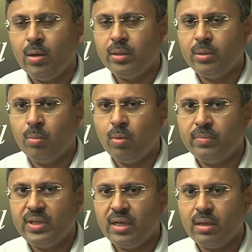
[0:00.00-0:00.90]

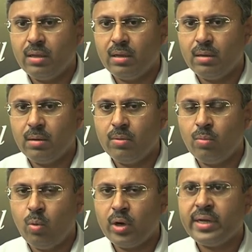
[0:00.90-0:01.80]
The
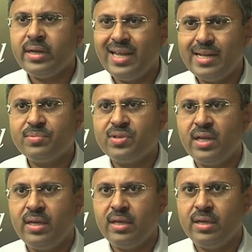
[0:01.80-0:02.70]
what it helps
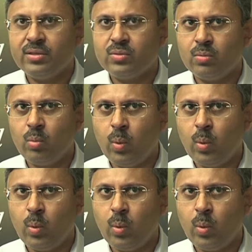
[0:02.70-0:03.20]
really is